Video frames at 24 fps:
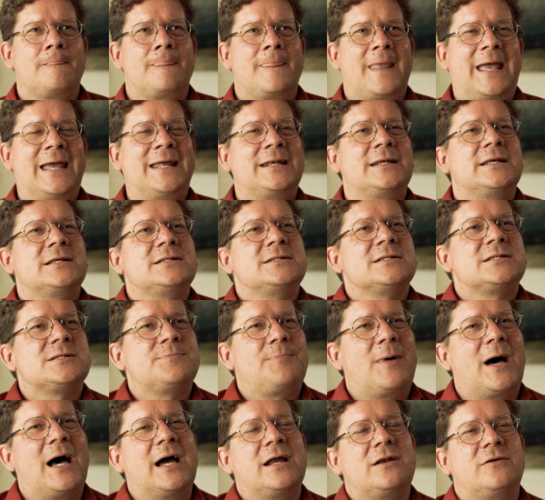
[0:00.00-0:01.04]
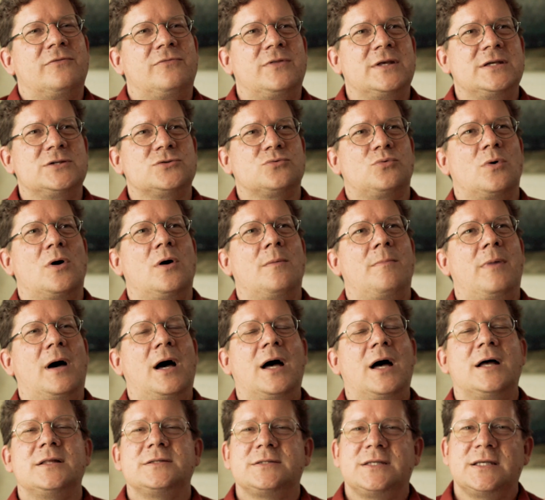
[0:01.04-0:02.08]
in spite of these
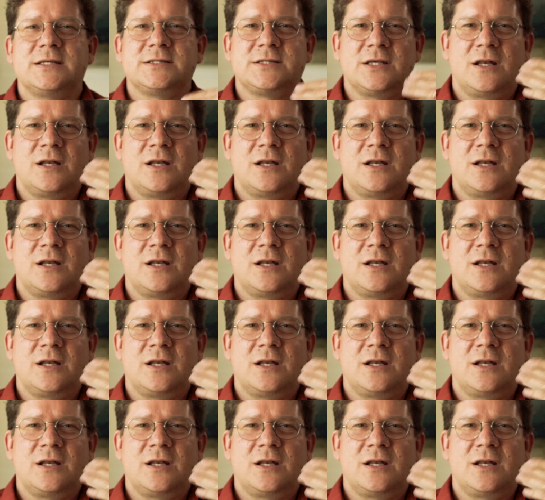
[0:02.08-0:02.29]
robots is an